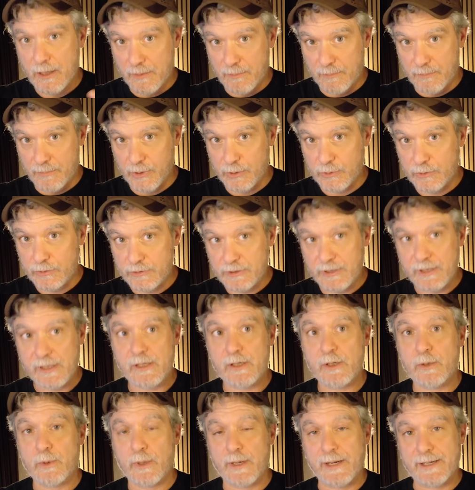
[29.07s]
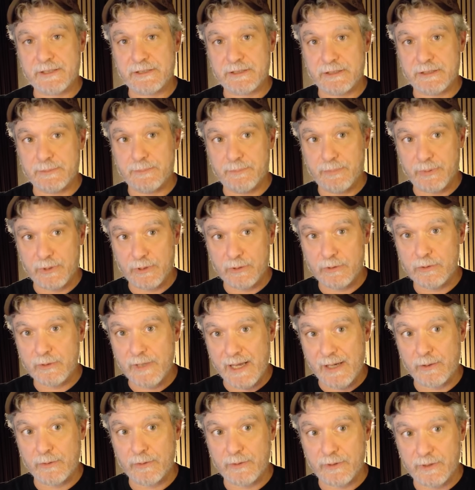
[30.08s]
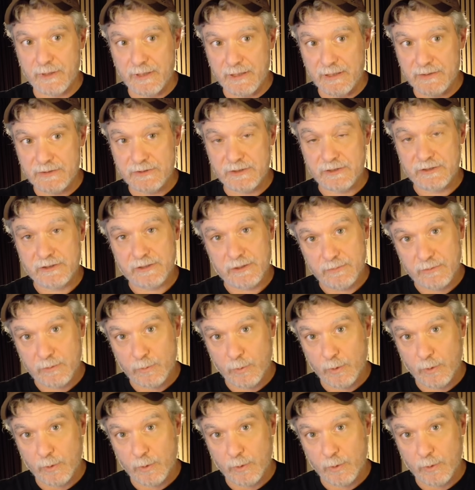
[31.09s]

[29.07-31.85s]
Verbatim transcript: build here where I actually build out the systems